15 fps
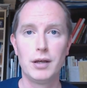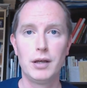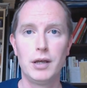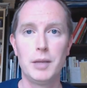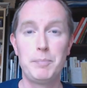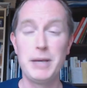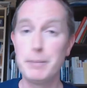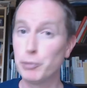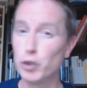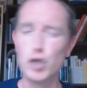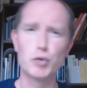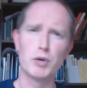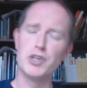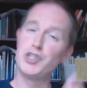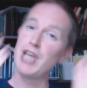People
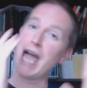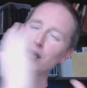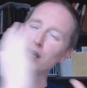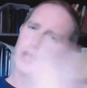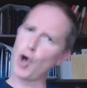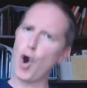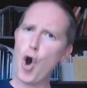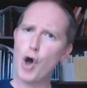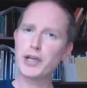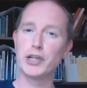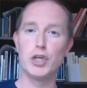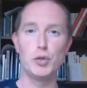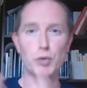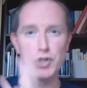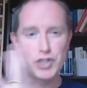who reject God and
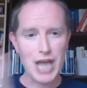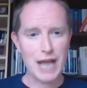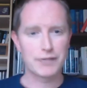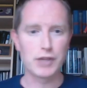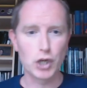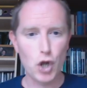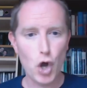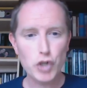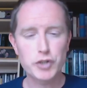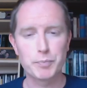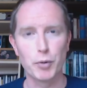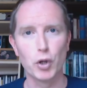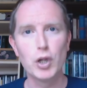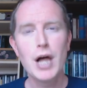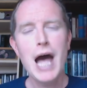who reject the
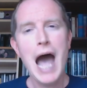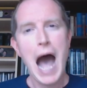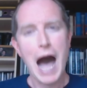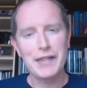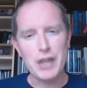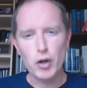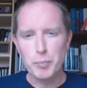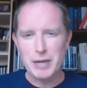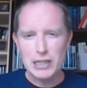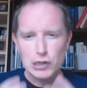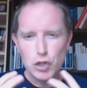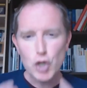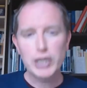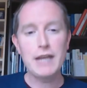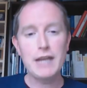gospel, and they will be
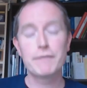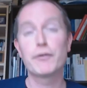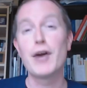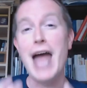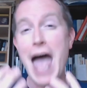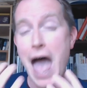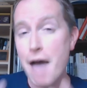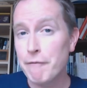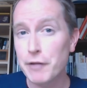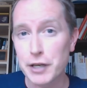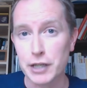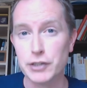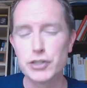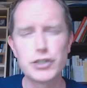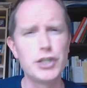looking for
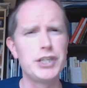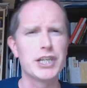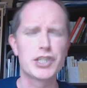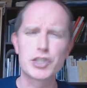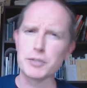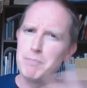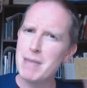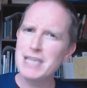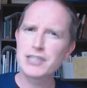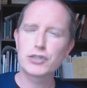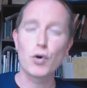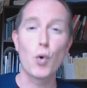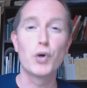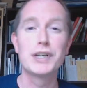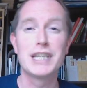evidence to dismiss
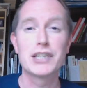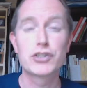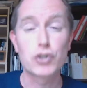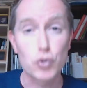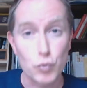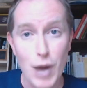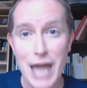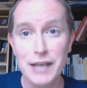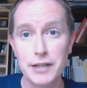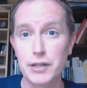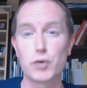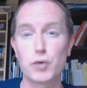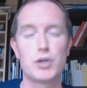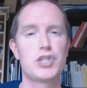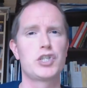or discredit
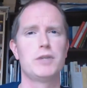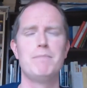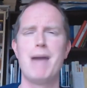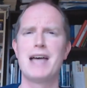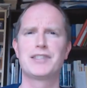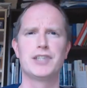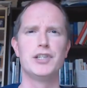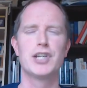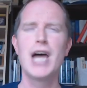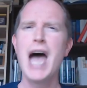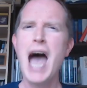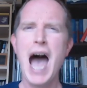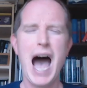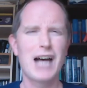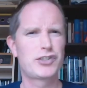the Christian message
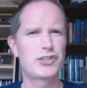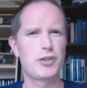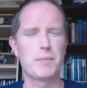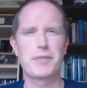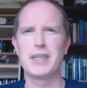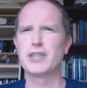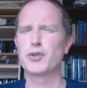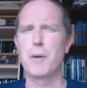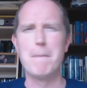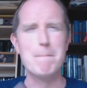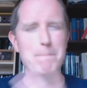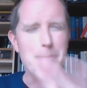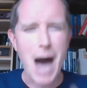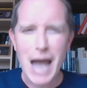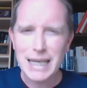as something sort of
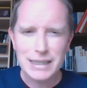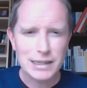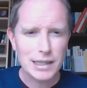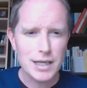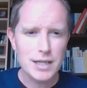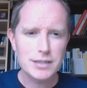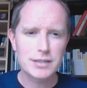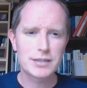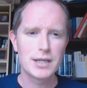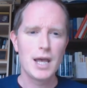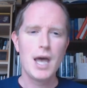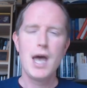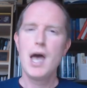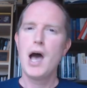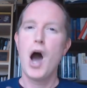mindless,
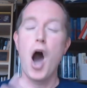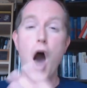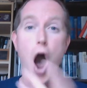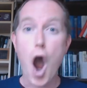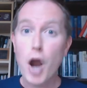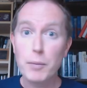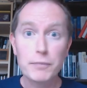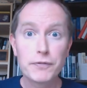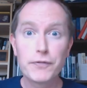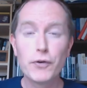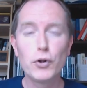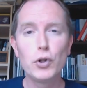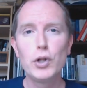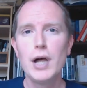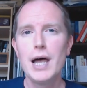
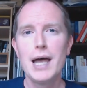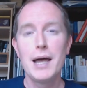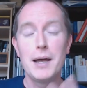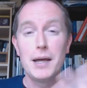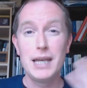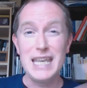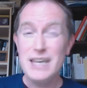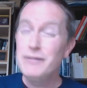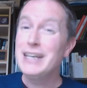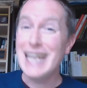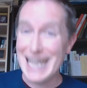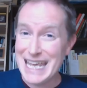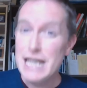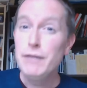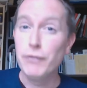harmful, even
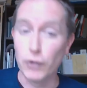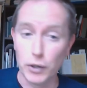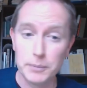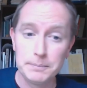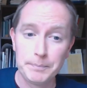evil.